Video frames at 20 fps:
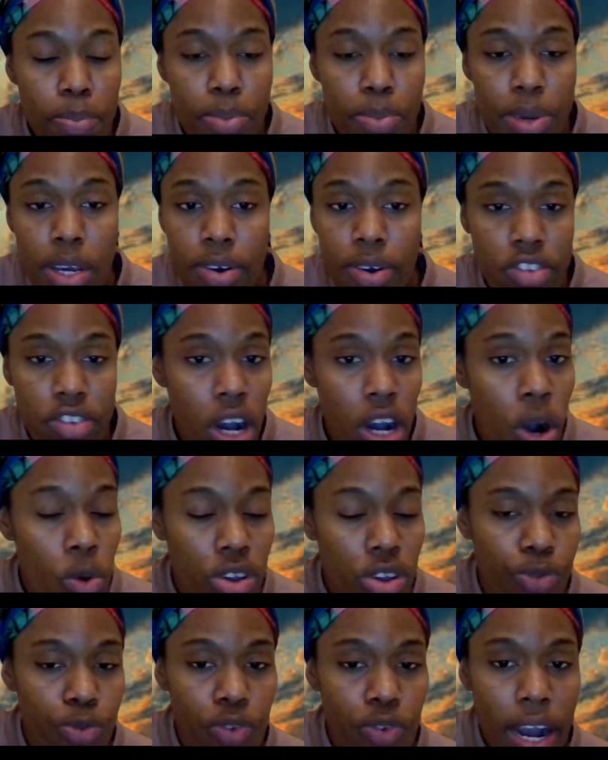mean that parents
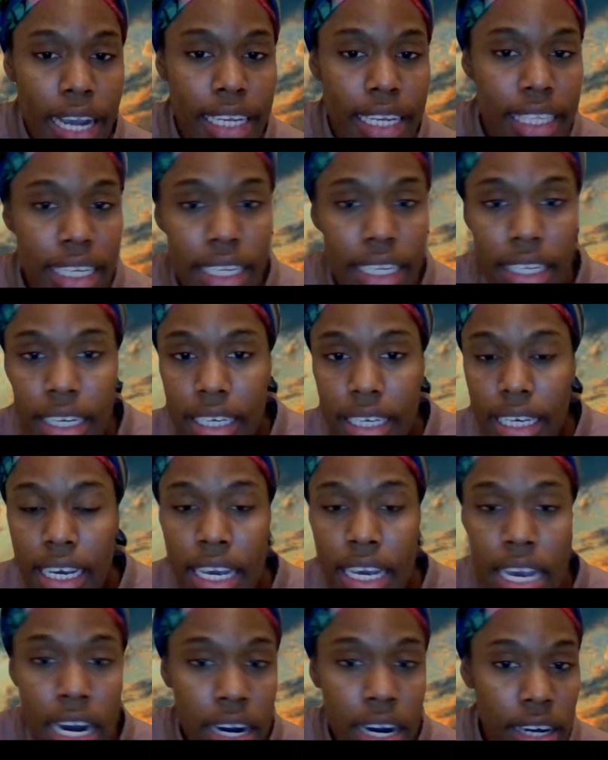always fighting in the
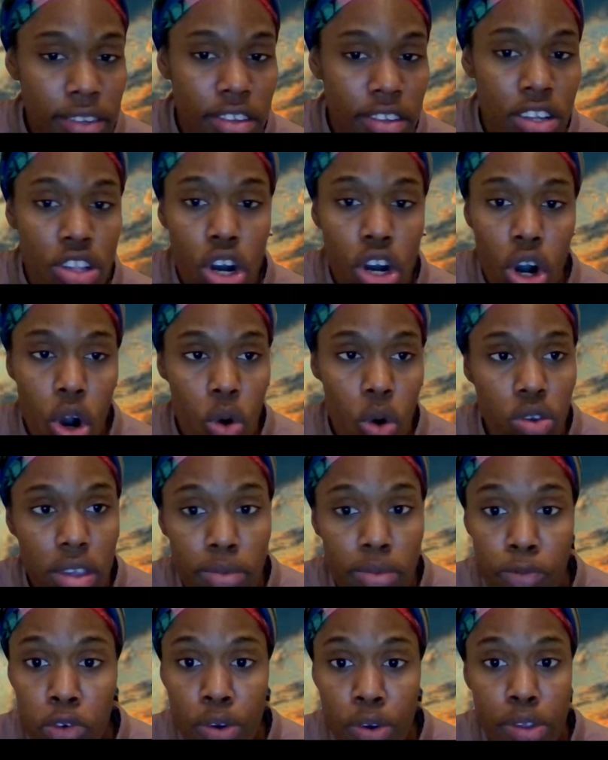chaos in the
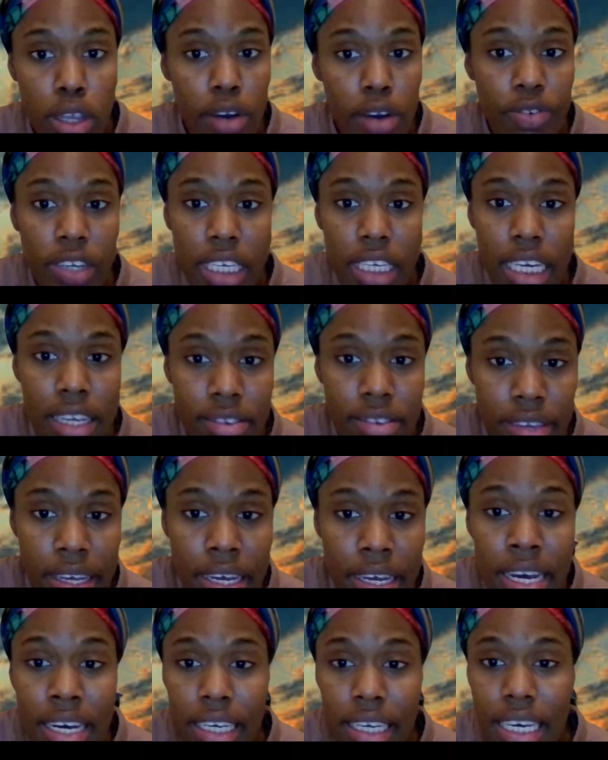house in front of kids.
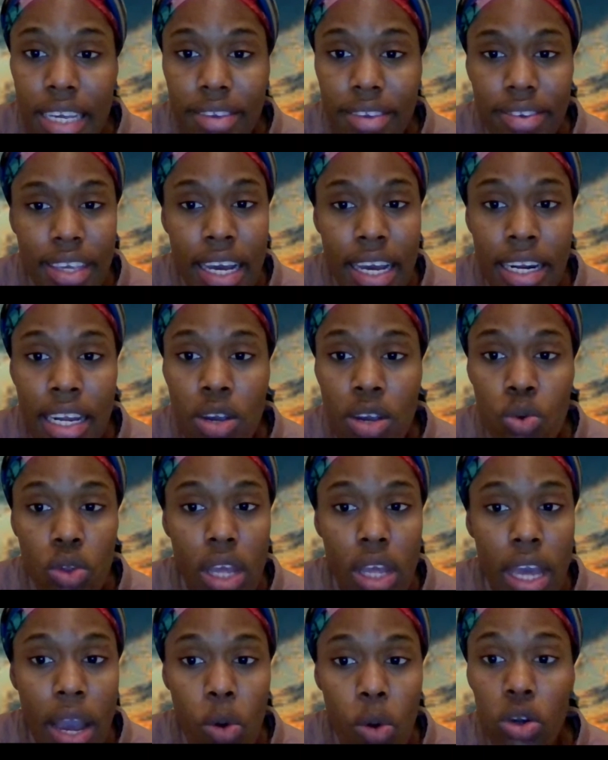Kids can
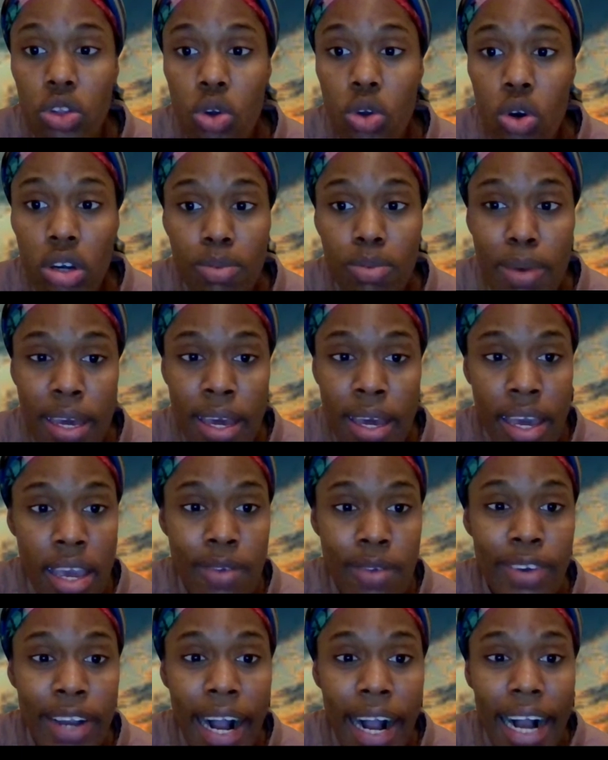inherit those
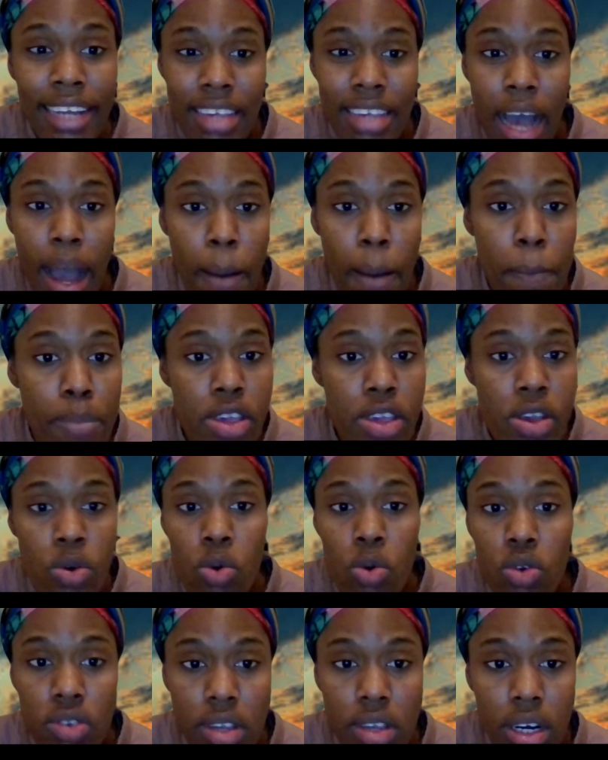behavior as an
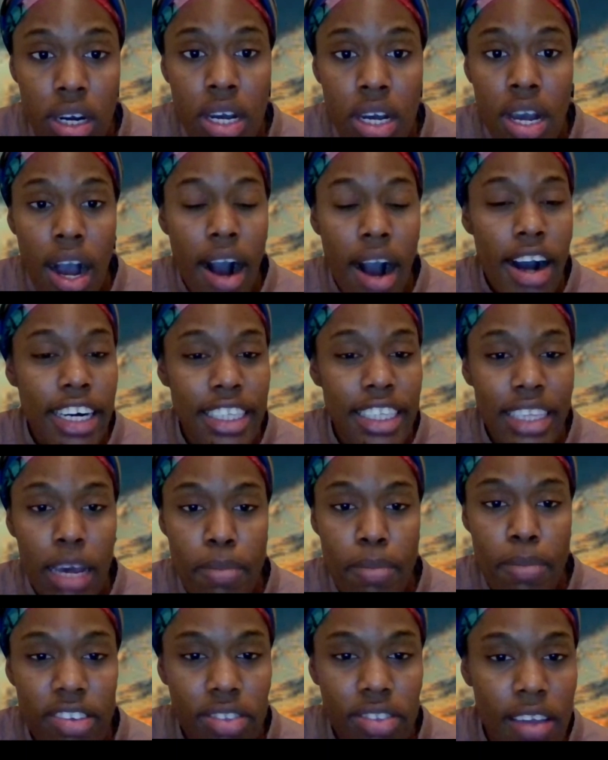abuser or
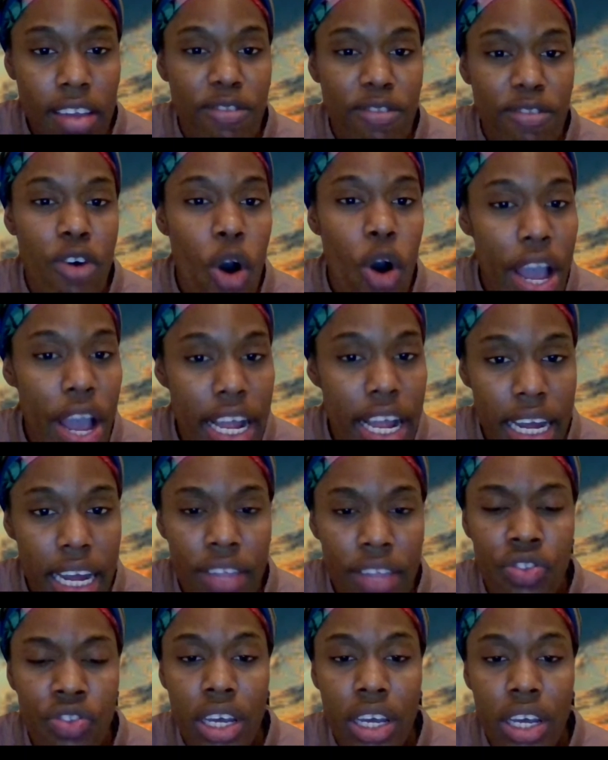domestic
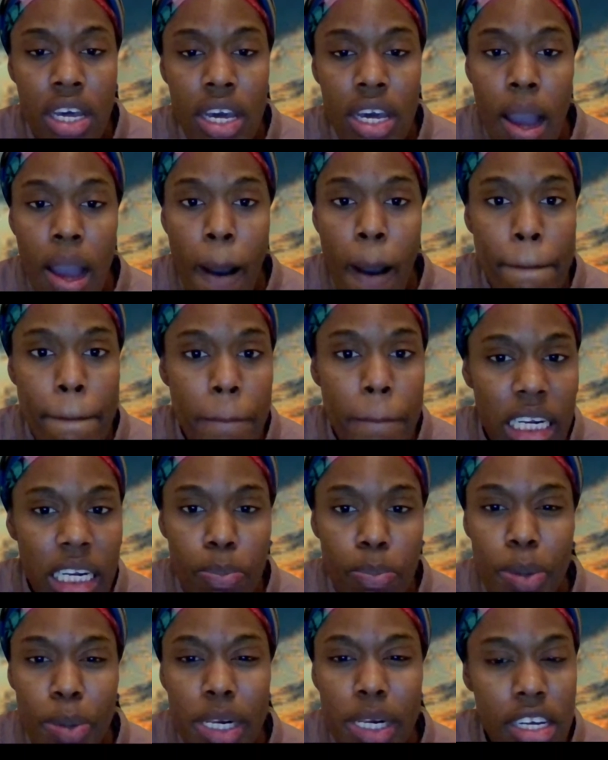violence,
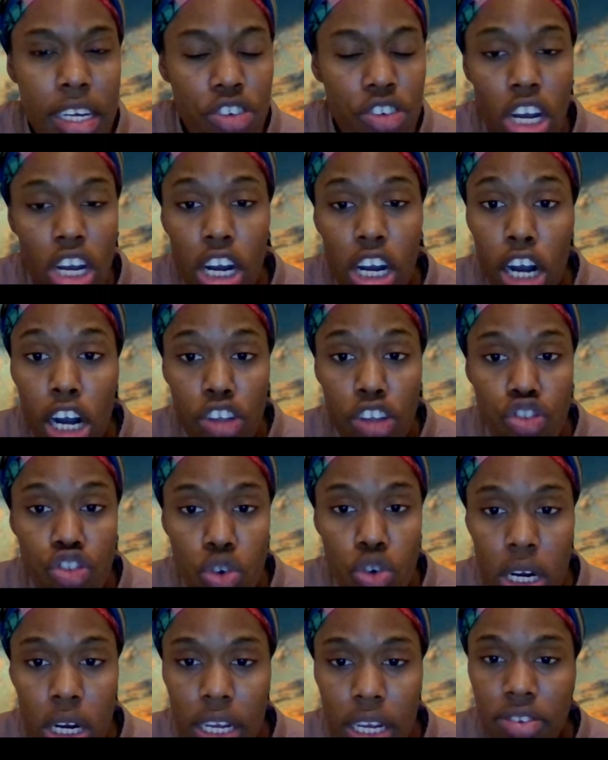manipulation,
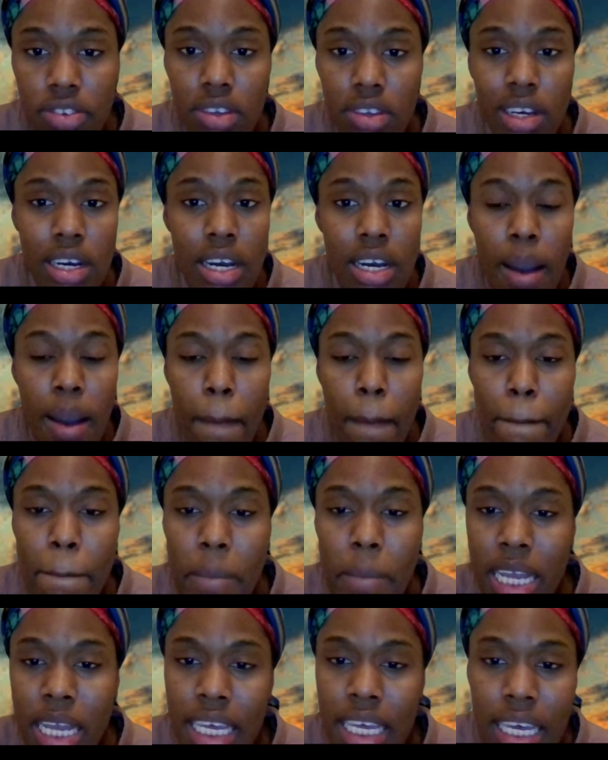control issue,
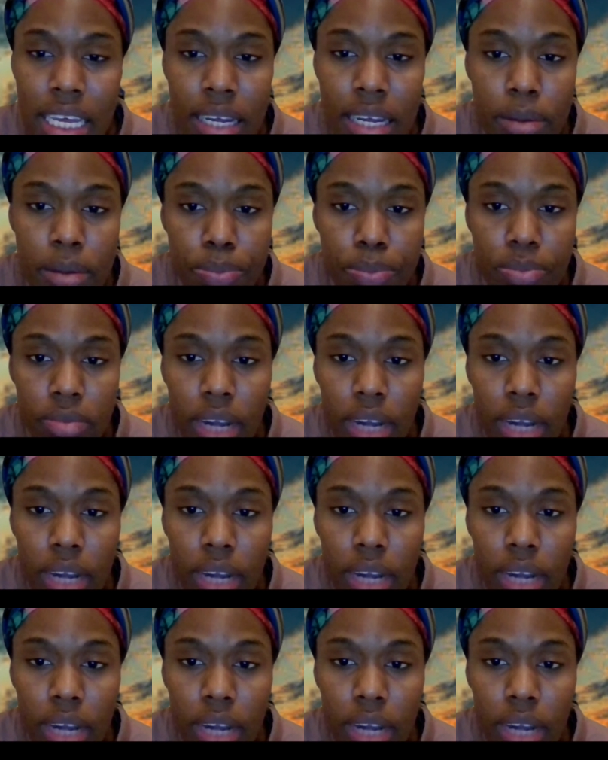many